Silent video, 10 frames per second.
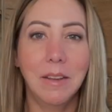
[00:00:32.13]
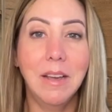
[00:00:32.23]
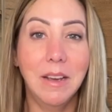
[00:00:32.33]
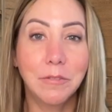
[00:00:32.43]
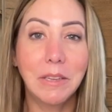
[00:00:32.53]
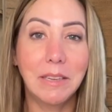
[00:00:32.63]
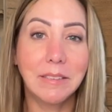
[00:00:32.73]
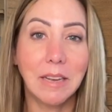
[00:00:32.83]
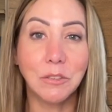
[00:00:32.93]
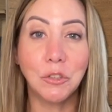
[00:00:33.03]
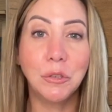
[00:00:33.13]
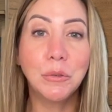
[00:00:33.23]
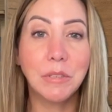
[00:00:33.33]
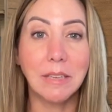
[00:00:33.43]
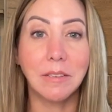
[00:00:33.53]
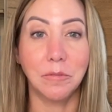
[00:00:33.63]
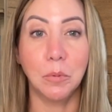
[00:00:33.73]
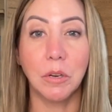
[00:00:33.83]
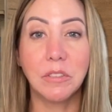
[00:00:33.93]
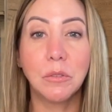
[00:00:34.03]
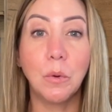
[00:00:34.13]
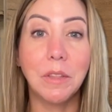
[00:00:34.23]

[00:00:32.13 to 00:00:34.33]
Every lease has 2 sets of books.